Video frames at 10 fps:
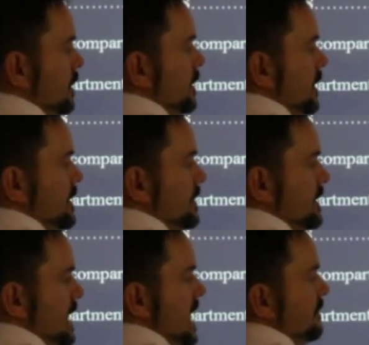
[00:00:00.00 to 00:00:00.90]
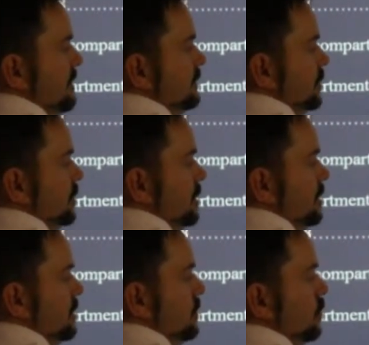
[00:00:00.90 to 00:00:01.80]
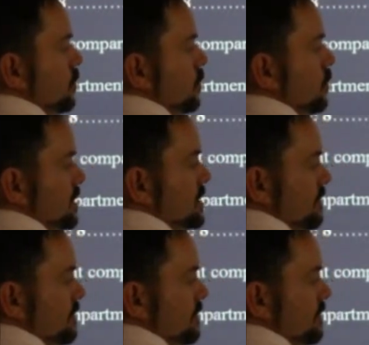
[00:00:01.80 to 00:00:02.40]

and the after words